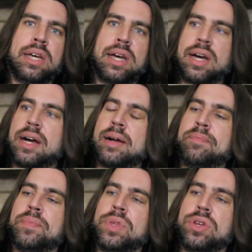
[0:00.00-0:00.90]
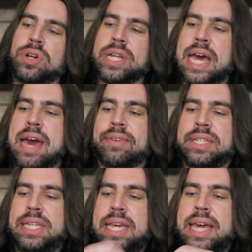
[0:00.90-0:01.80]
You're going to have a
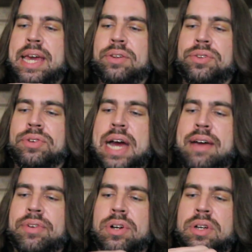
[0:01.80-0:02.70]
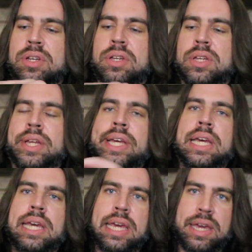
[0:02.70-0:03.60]
T-handle driver
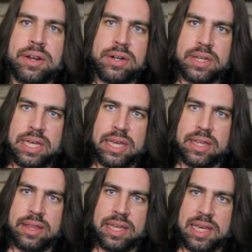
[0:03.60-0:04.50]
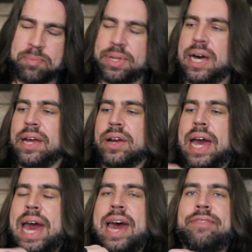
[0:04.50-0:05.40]
here in the plier
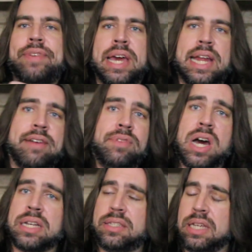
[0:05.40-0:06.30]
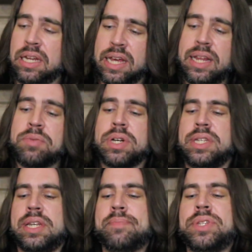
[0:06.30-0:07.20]
half, and I've not seen
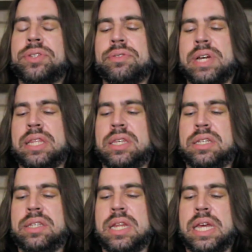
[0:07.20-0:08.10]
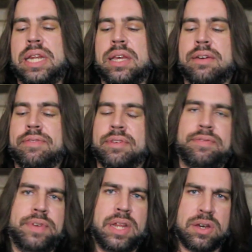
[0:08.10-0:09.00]
anyone demonstrate this in any of the
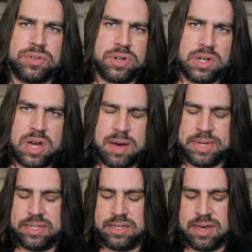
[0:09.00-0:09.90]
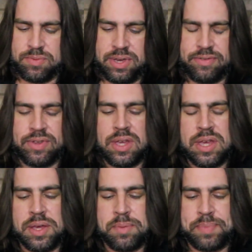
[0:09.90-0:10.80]
videos or comments that we've
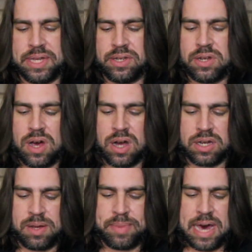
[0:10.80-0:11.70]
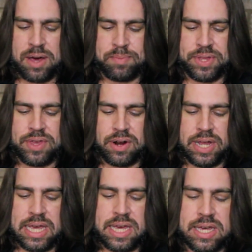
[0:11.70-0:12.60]
been talking about, but
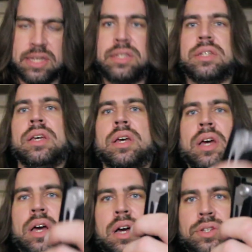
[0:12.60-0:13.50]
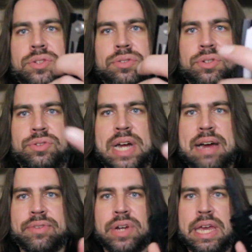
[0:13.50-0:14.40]
there is a
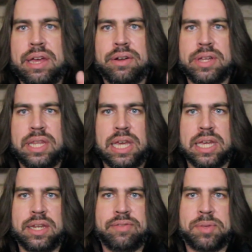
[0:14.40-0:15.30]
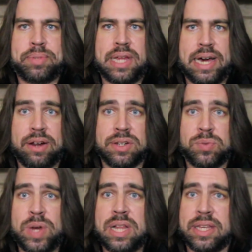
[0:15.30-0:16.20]
screwdriver here in the end of the plier as
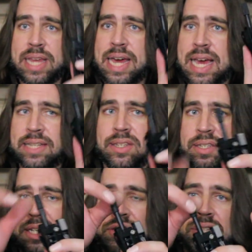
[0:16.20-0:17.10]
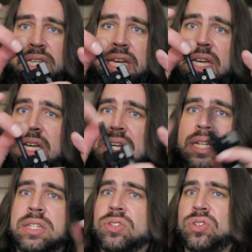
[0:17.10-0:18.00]
well, and that has essentially
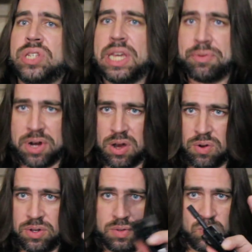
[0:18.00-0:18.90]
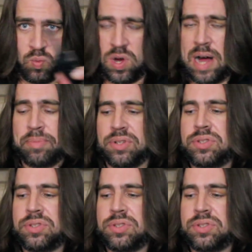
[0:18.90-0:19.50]
zero wobble.